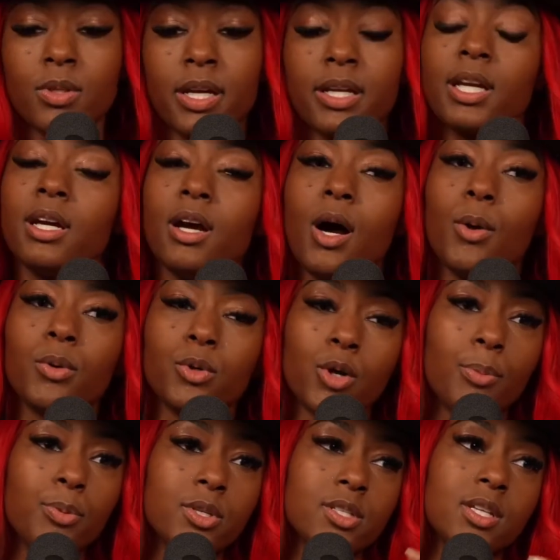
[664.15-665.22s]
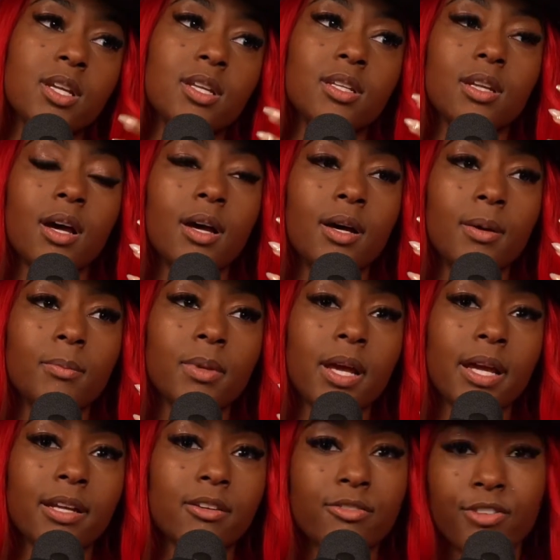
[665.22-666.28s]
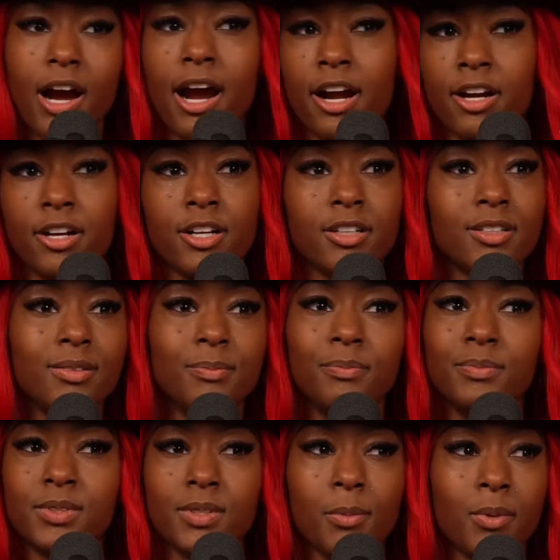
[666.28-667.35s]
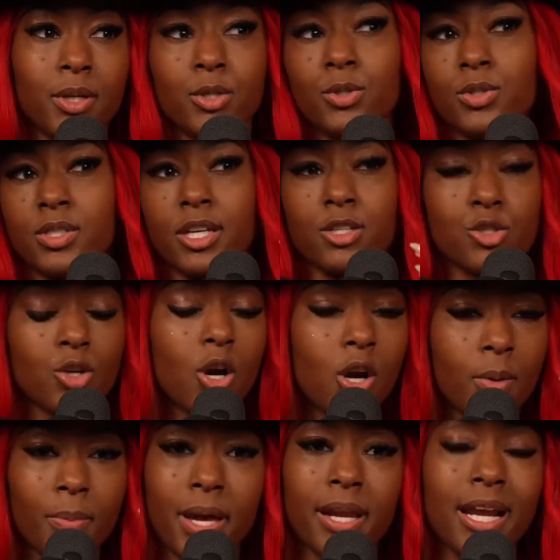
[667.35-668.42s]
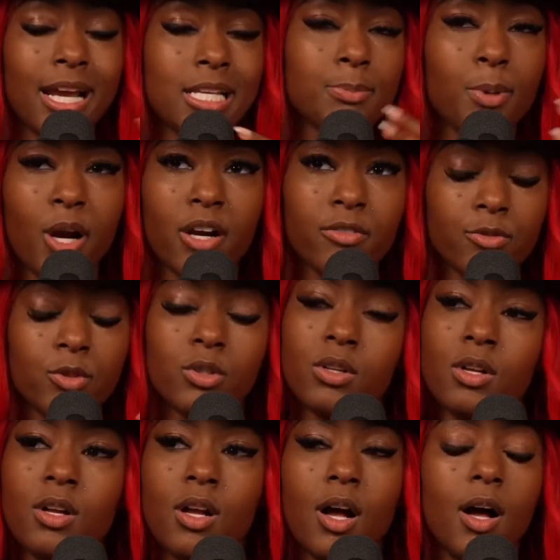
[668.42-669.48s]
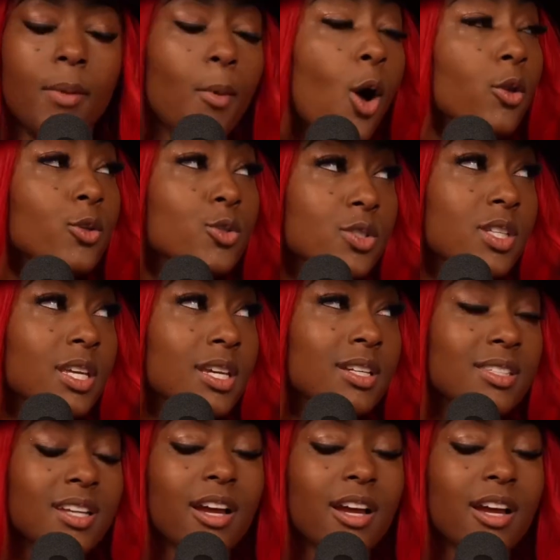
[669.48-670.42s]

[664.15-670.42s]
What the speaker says: Like I want to represent like fire and someone who's like strong, badass, powerful, all those things.